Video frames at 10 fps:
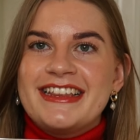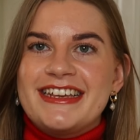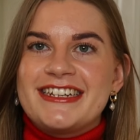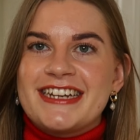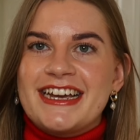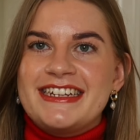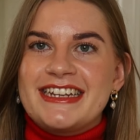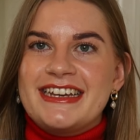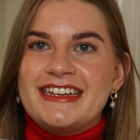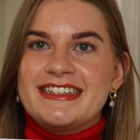This shade
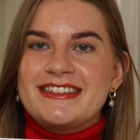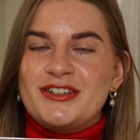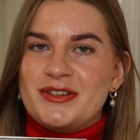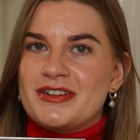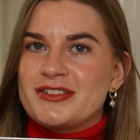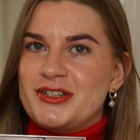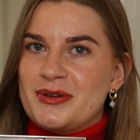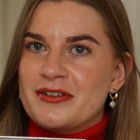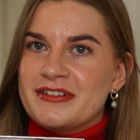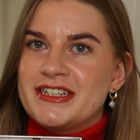is too dark and too
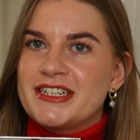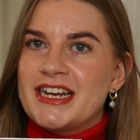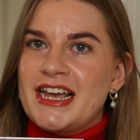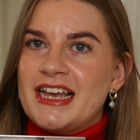orange.